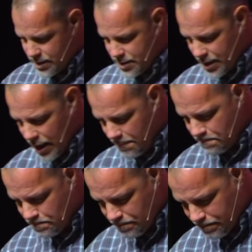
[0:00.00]
to come.
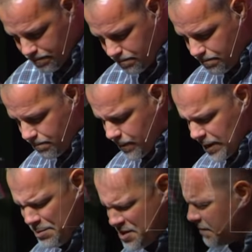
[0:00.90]

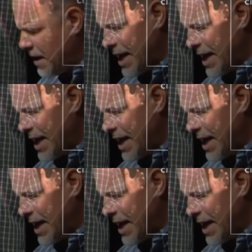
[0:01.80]
Let me see if I can